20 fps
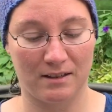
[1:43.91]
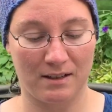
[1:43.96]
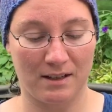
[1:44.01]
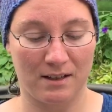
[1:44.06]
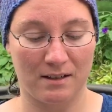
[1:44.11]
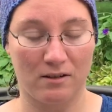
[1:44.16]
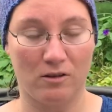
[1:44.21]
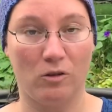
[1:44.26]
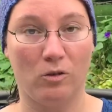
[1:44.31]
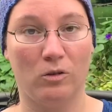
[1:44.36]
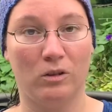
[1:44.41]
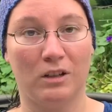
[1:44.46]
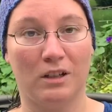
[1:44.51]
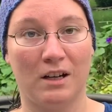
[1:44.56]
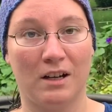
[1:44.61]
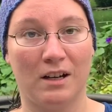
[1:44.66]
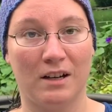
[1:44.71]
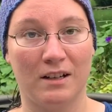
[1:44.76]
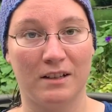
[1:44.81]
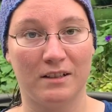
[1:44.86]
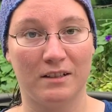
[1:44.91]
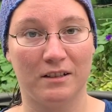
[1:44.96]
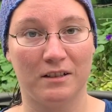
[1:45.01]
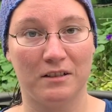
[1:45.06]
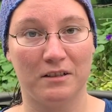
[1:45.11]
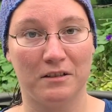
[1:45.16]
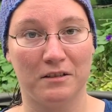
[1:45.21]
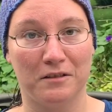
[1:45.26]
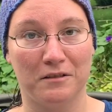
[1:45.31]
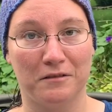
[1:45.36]
not a whole lot
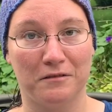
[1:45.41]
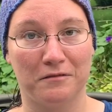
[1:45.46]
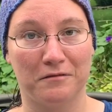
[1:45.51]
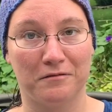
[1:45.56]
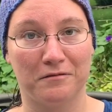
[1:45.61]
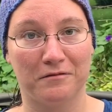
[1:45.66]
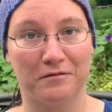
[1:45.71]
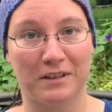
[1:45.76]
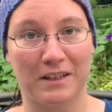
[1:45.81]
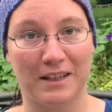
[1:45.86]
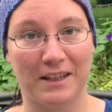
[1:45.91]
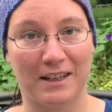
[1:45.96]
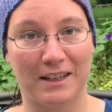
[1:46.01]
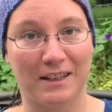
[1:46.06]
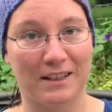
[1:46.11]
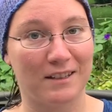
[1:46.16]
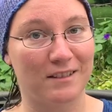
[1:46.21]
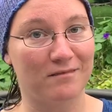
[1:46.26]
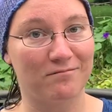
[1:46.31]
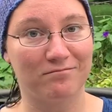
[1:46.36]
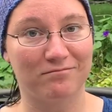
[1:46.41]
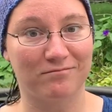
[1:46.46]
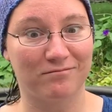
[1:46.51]
of like